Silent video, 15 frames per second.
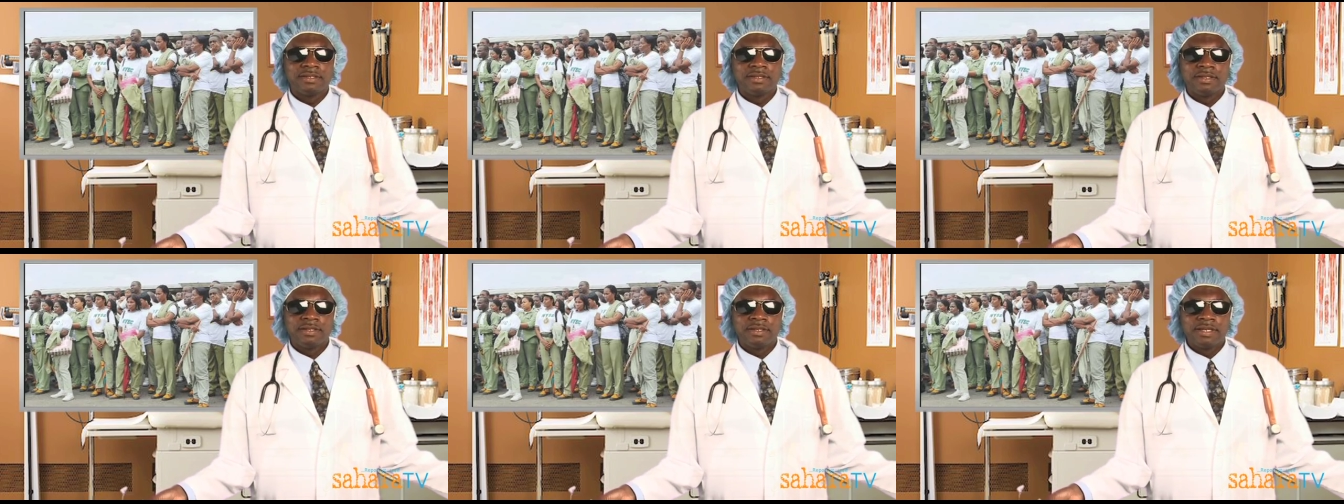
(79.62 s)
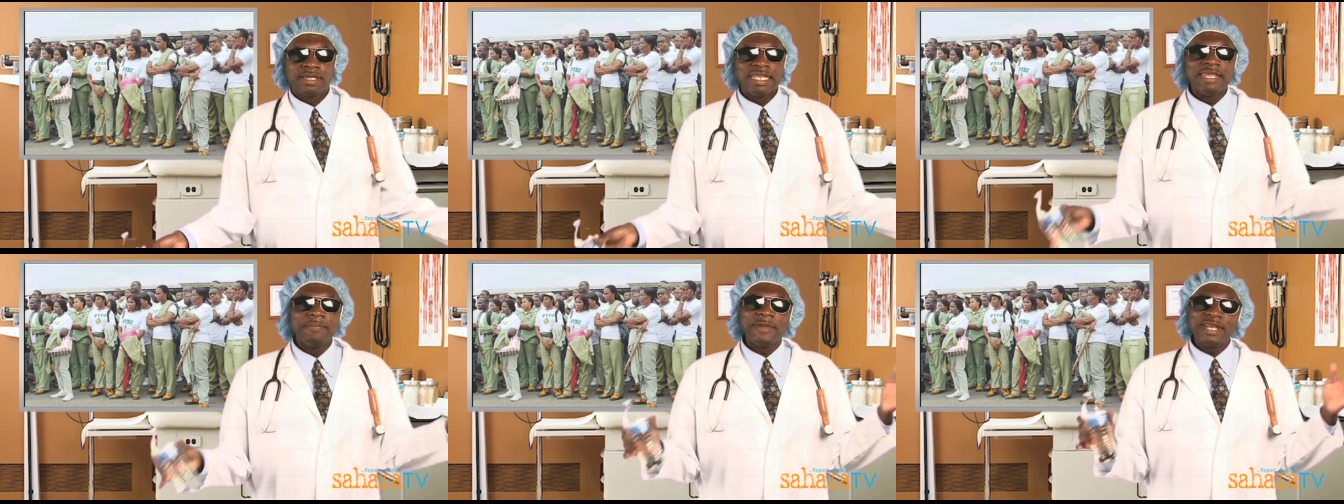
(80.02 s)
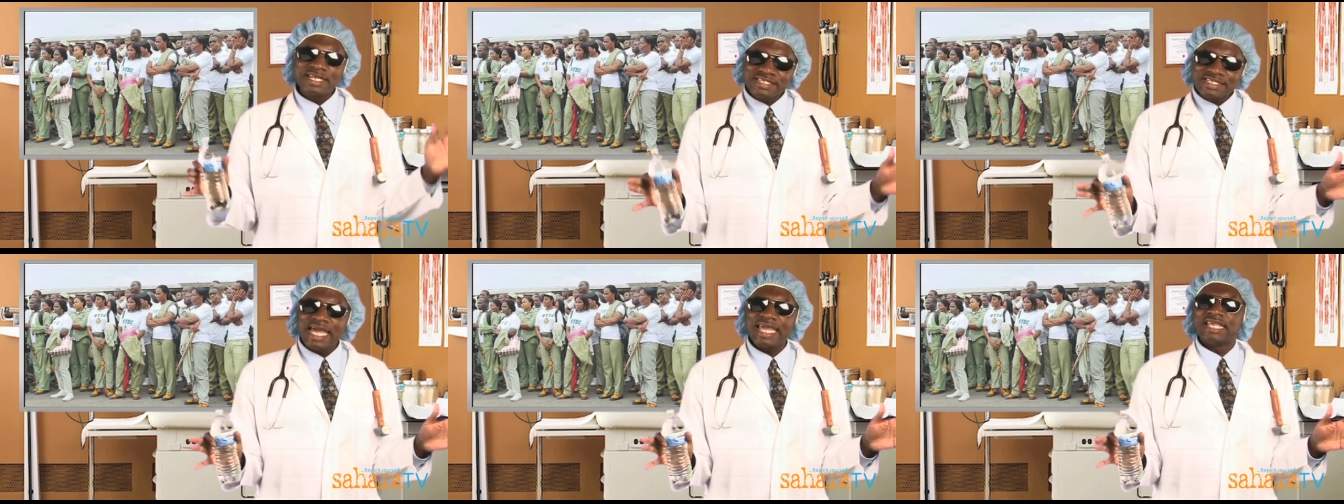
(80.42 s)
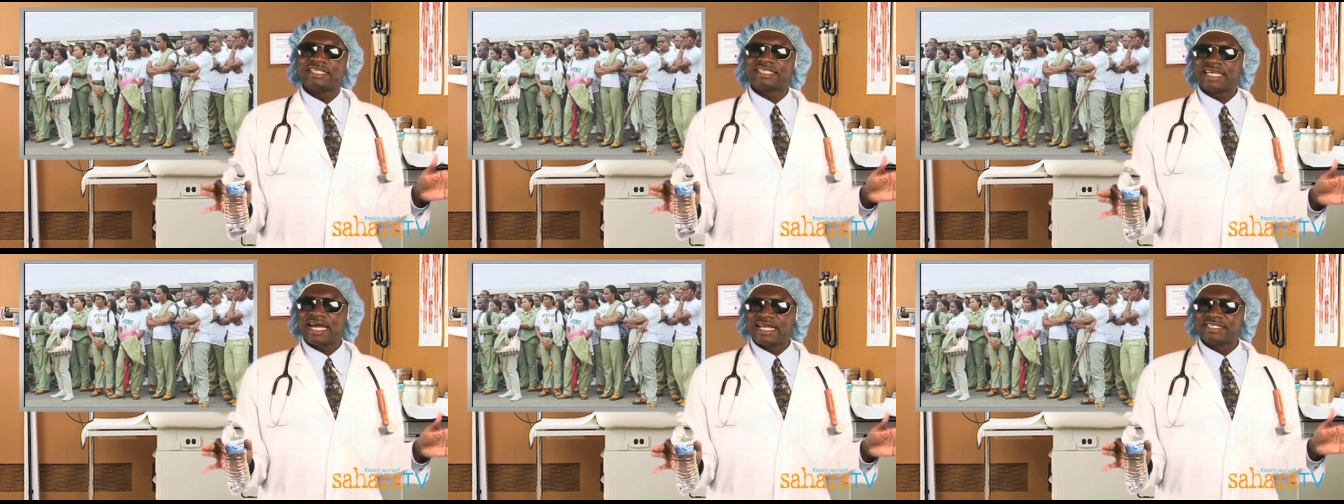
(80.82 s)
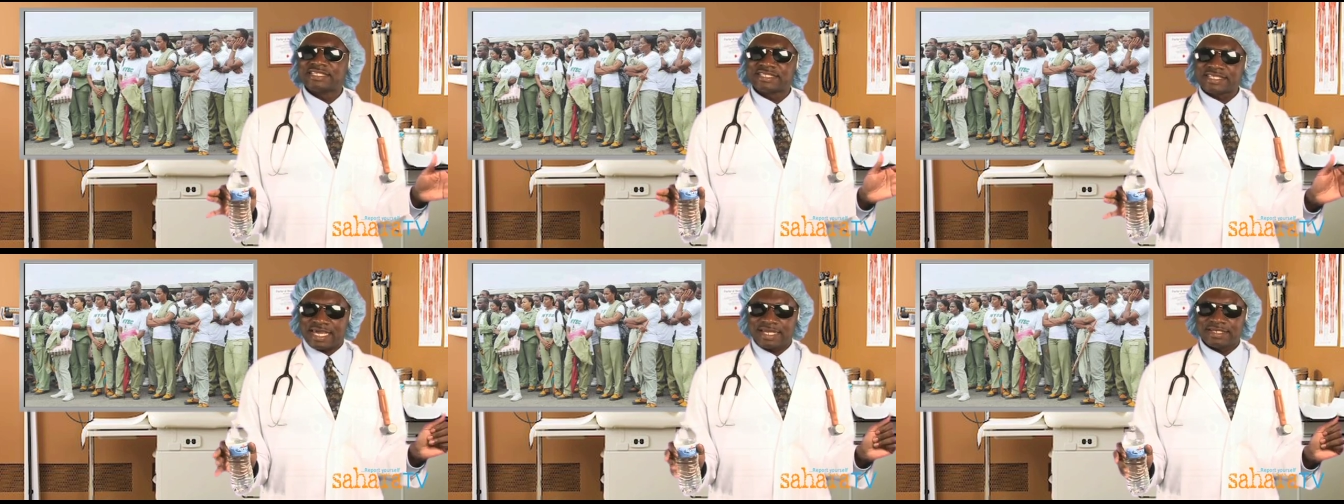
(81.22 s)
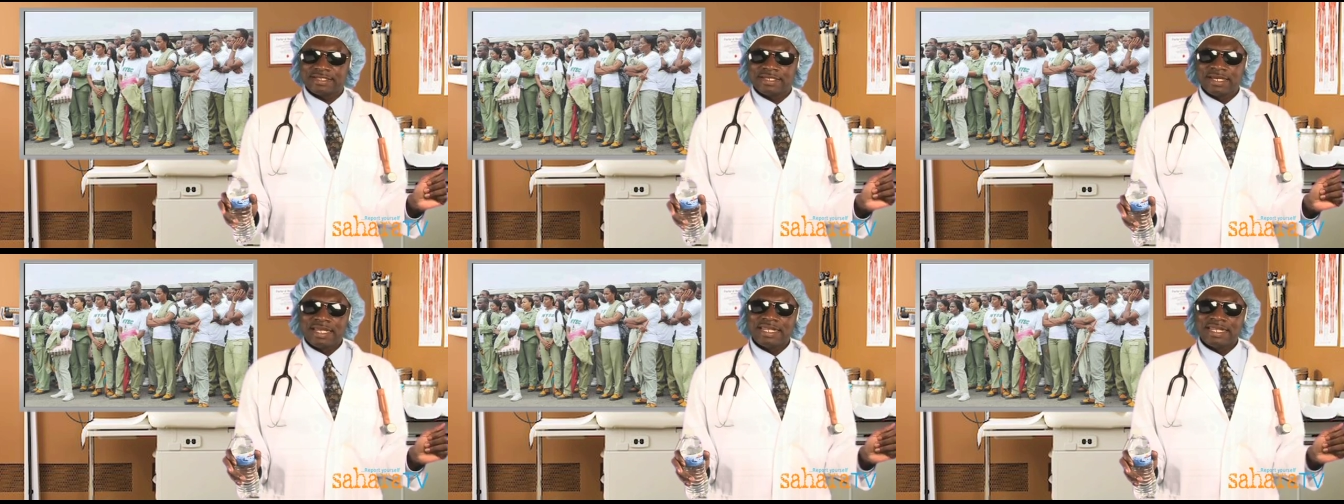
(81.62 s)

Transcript: Mm. The minister in charge said